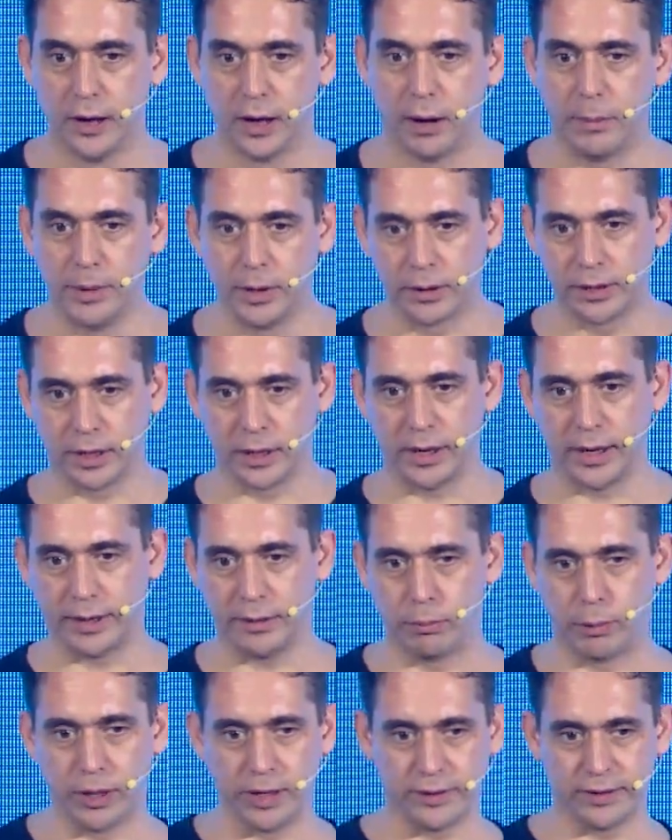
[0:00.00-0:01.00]
And we look
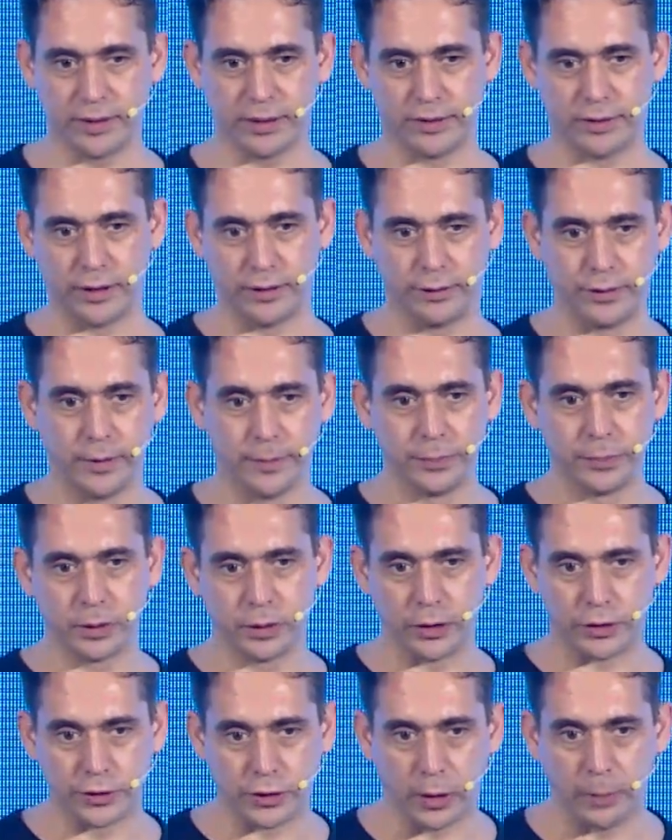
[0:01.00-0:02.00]
at what is the sort of
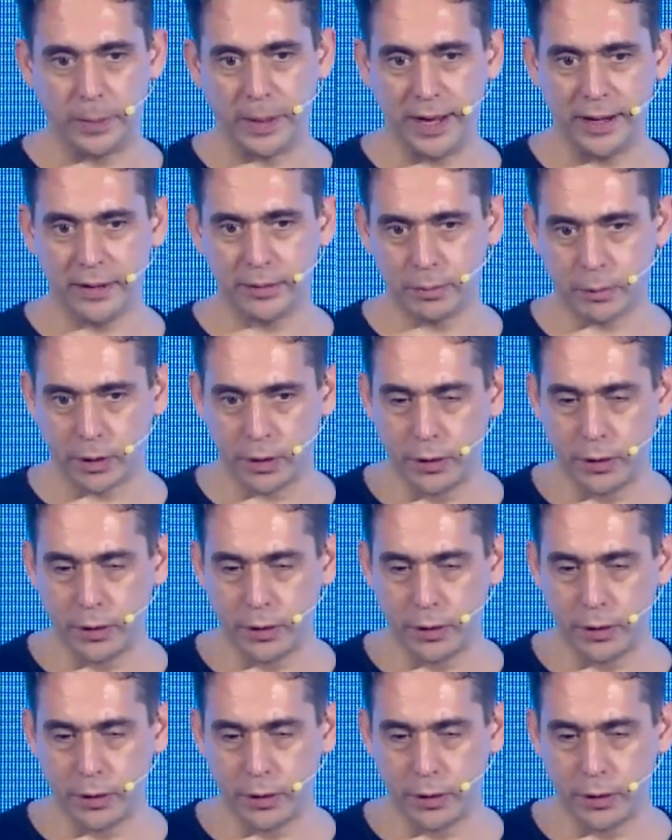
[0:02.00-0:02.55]
the top end,